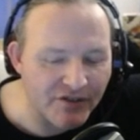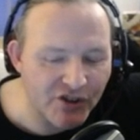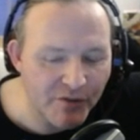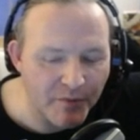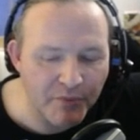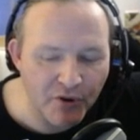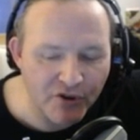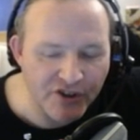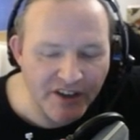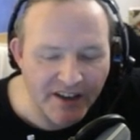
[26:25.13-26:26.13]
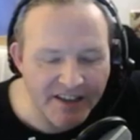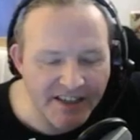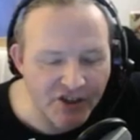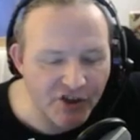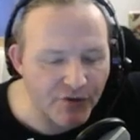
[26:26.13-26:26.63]
of a Super Pershing and a
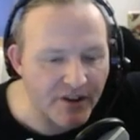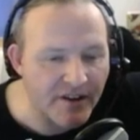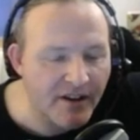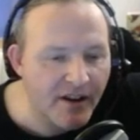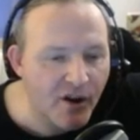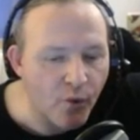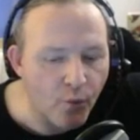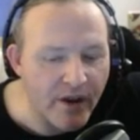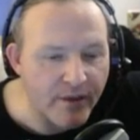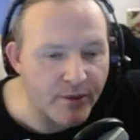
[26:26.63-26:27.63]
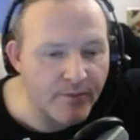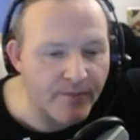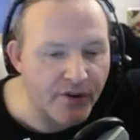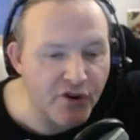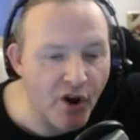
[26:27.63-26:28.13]
Centurion with
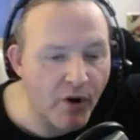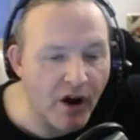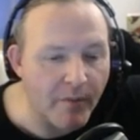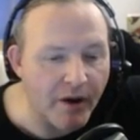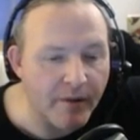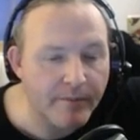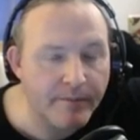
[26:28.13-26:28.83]
no armour.